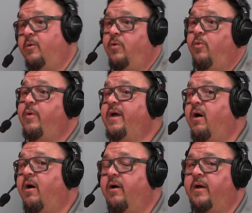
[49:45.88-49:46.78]
well, we
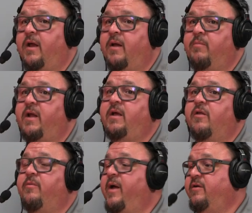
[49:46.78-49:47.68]
are, and, and many
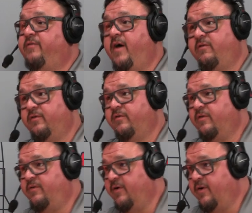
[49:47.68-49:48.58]
other manufacturers are
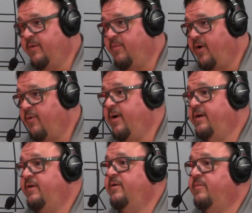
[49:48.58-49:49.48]
turning them our way
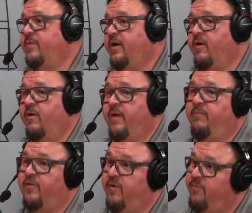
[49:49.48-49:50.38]
too. They call them
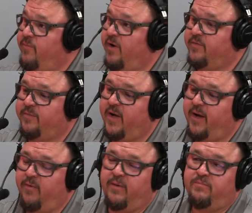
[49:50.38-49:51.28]
for a custom die.
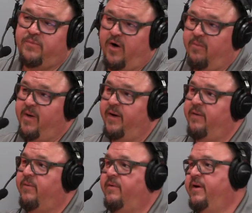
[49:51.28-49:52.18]
Well, call Ben at
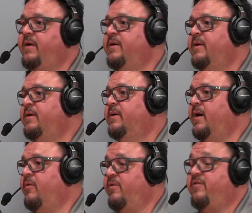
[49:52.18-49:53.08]
Hornady.
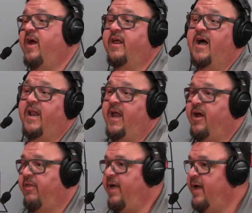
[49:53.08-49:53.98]
Uh, we've yep. kind of gotten
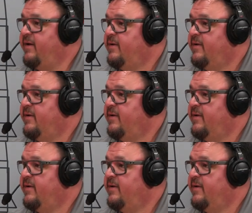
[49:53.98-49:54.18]
out of that.